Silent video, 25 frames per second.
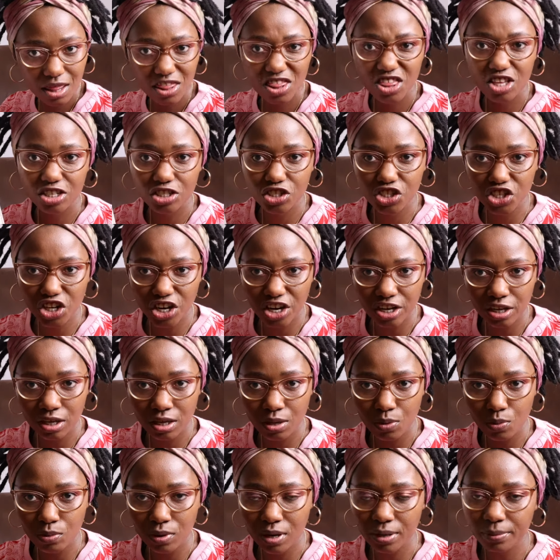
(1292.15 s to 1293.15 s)
this
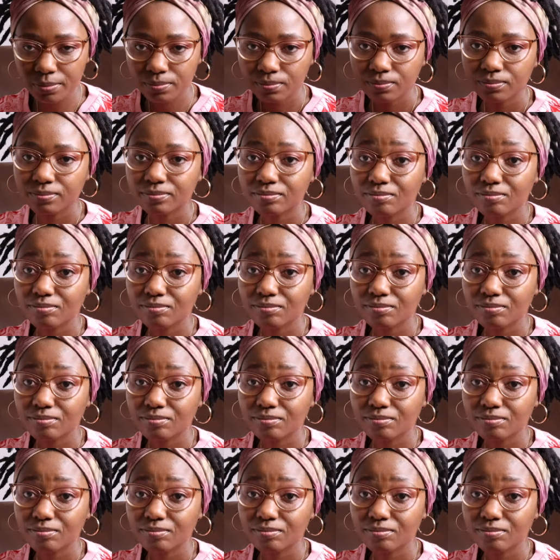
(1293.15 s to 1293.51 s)
chunky one.